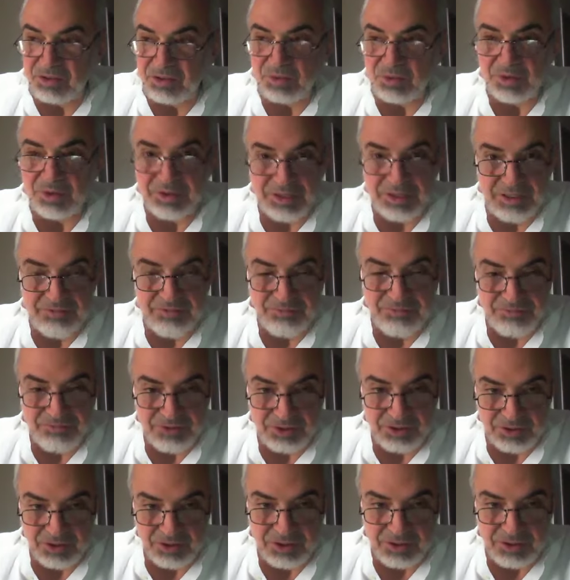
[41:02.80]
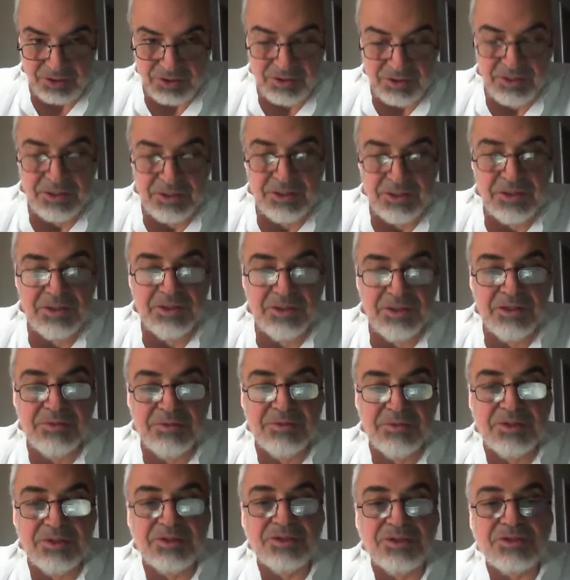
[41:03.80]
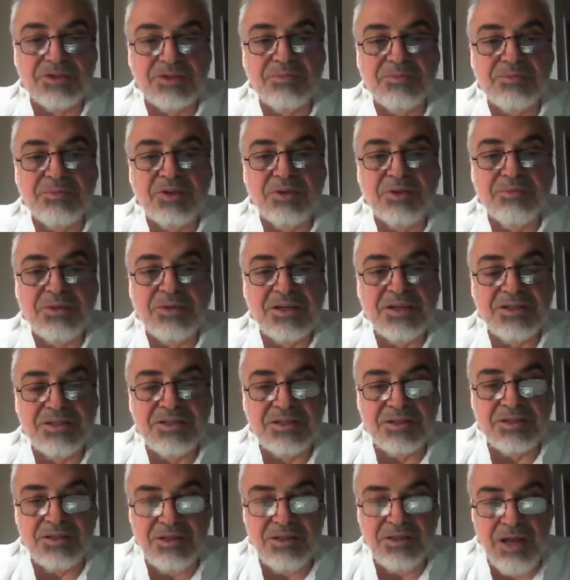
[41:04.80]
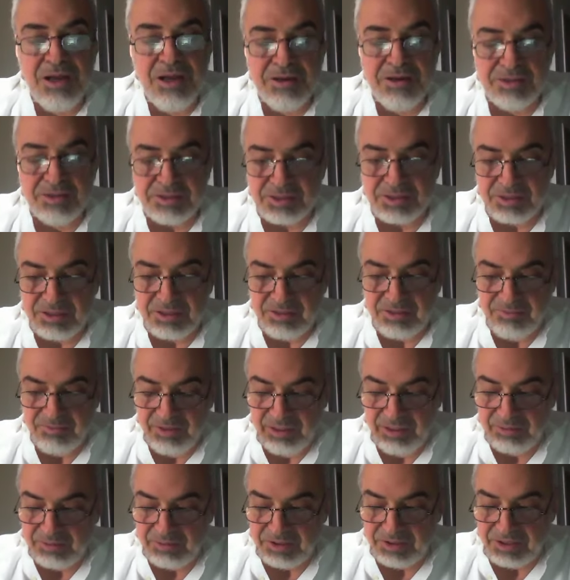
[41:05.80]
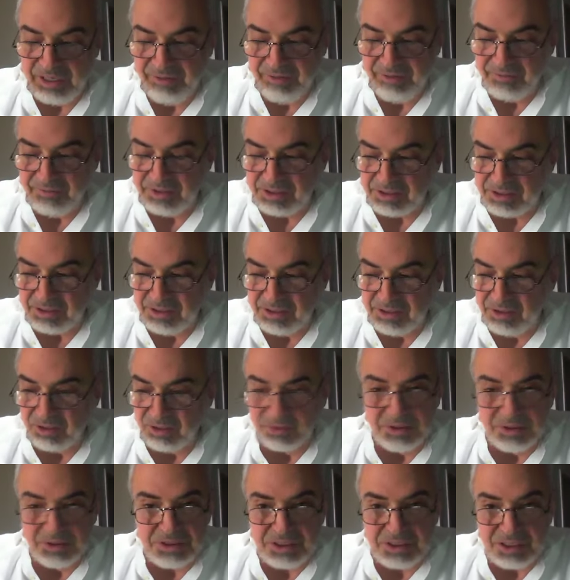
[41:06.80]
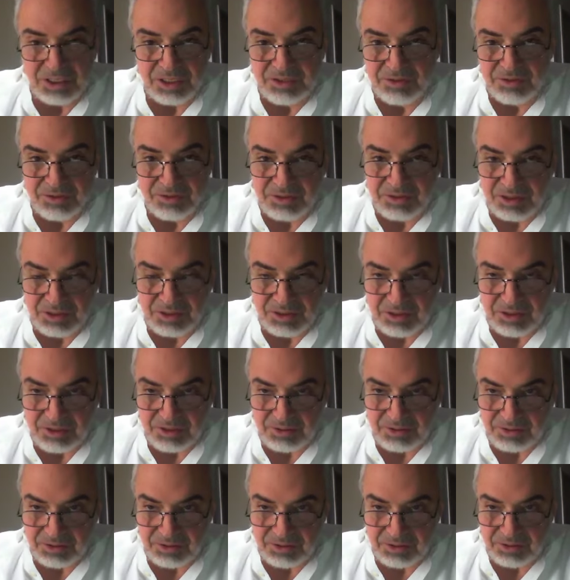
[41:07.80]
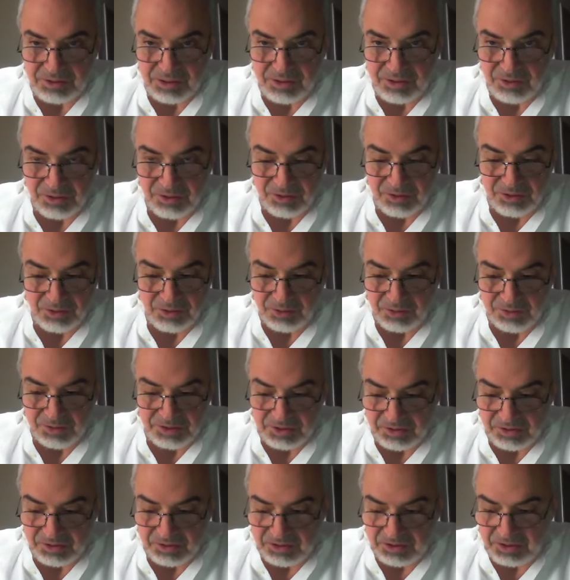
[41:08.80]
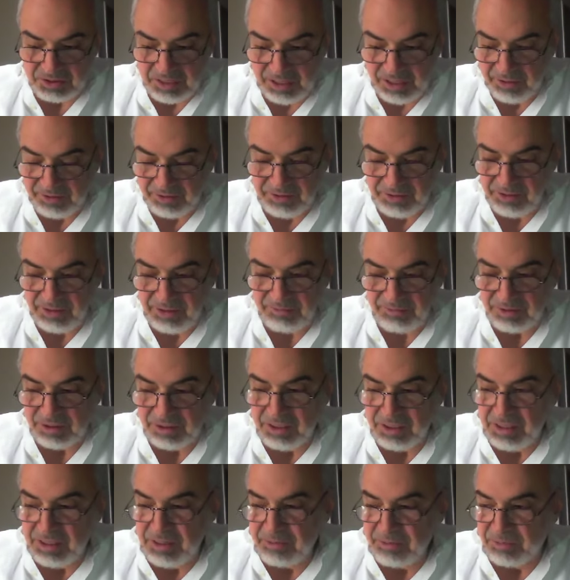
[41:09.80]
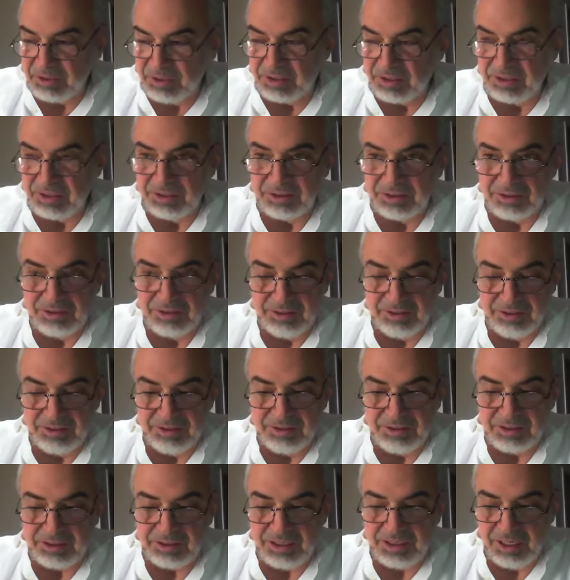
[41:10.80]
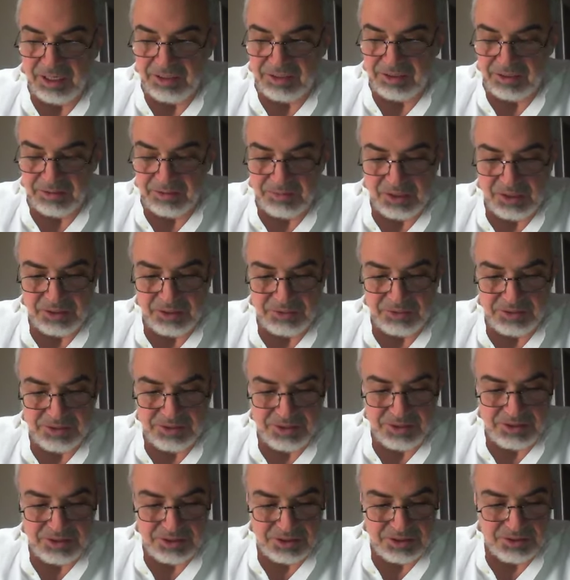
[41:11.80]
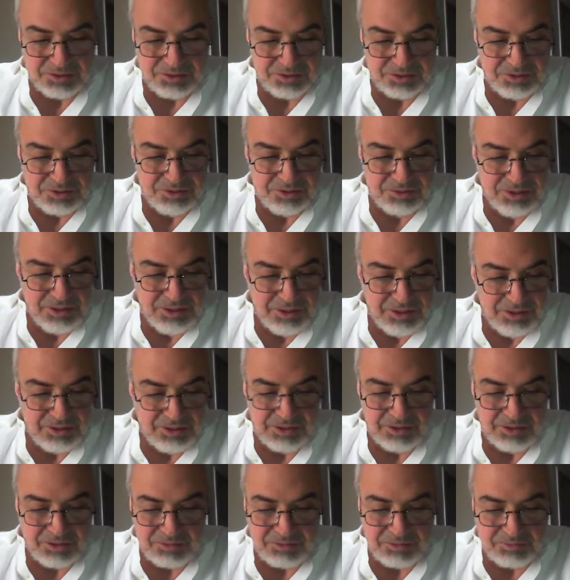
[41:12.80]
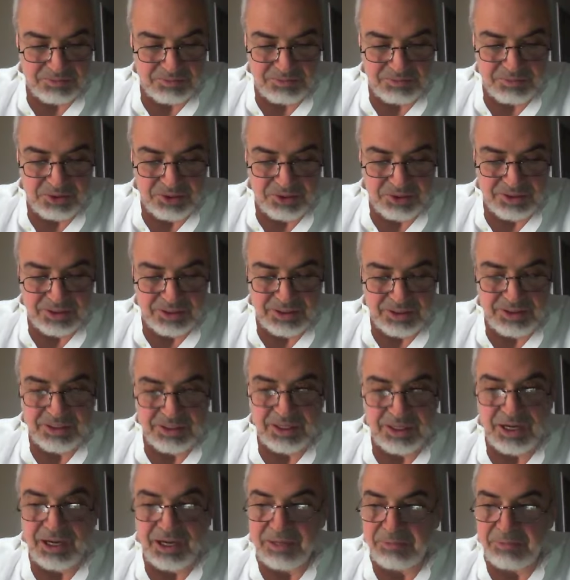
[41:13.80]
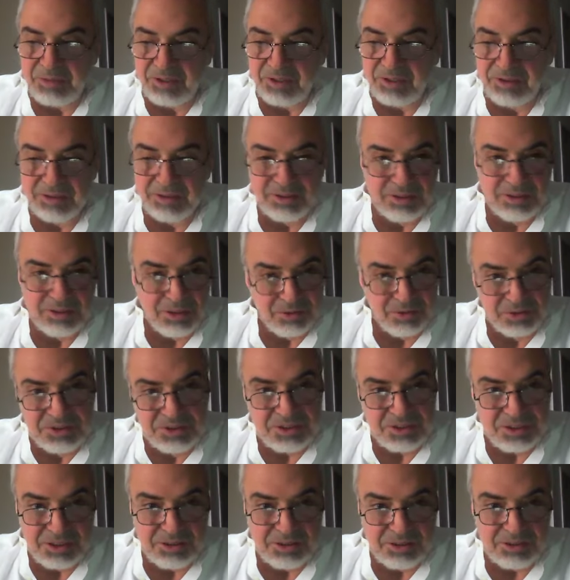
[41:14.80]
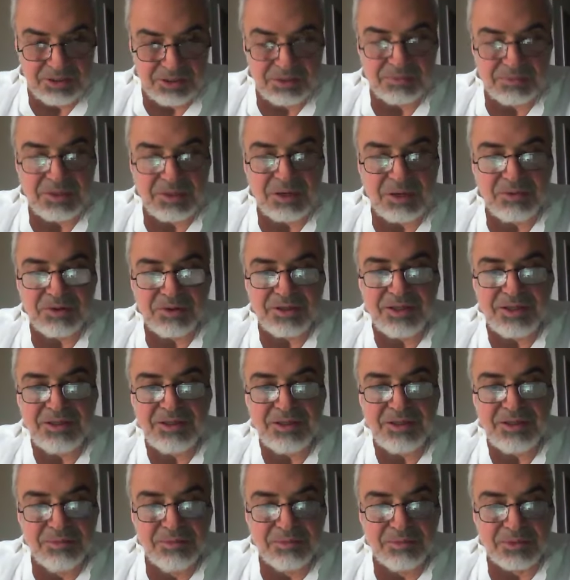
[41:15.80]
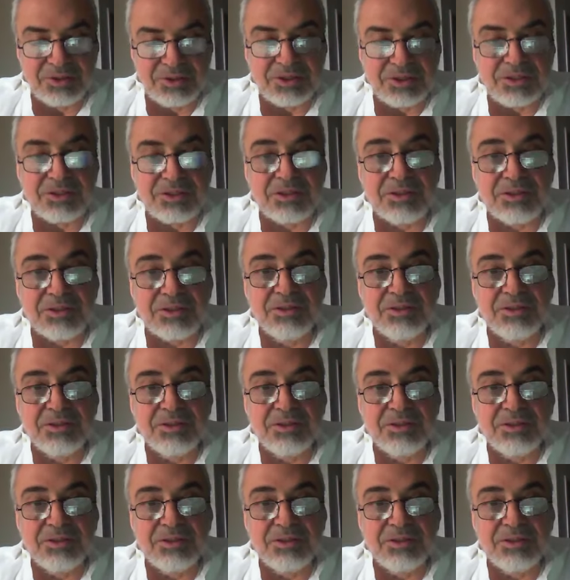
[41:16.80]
what they forgot. Because the best developers I've ever seen always tell you that they always look down and never particularly excited about what they show you. They're not putting any hype in, and they're always thinking about what they didn't put in.